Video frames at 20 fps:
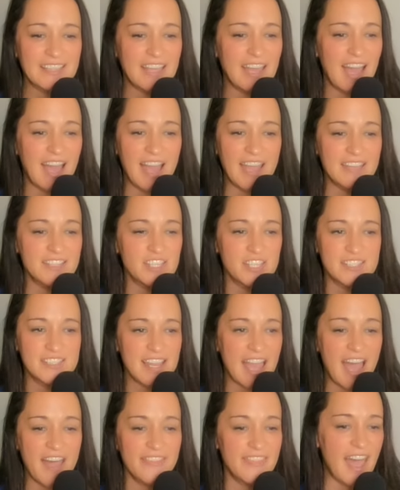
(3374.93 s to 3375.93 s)
I just
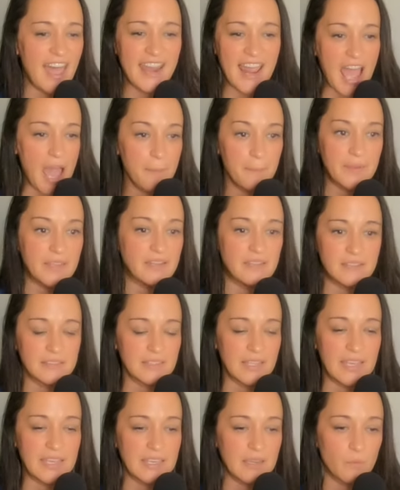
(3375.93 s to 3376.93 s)
had that happen
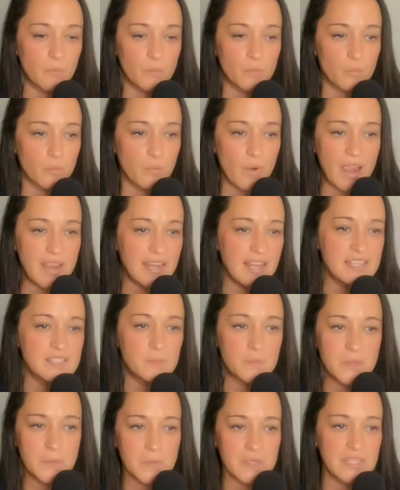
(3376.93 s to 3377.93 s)
like right as
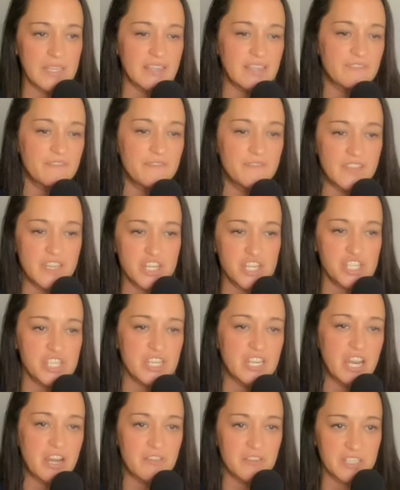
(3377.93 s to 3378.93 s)
we were like
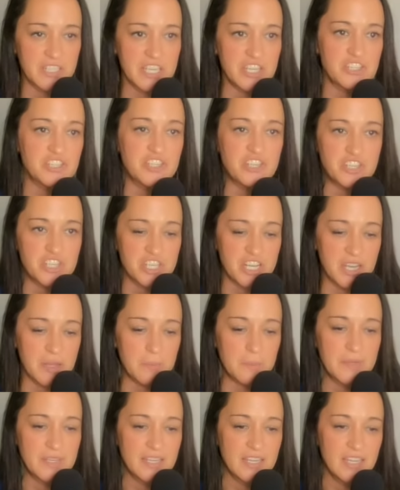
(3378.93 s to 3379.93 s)
finishing our
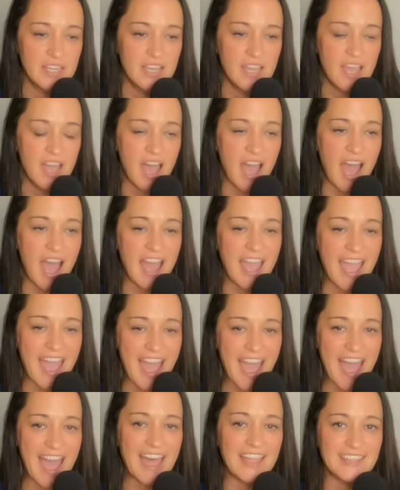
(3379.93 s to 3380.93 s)
relationship I
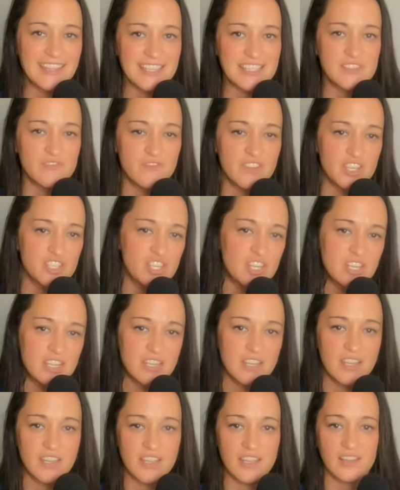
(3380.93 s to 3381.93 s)
had this vision.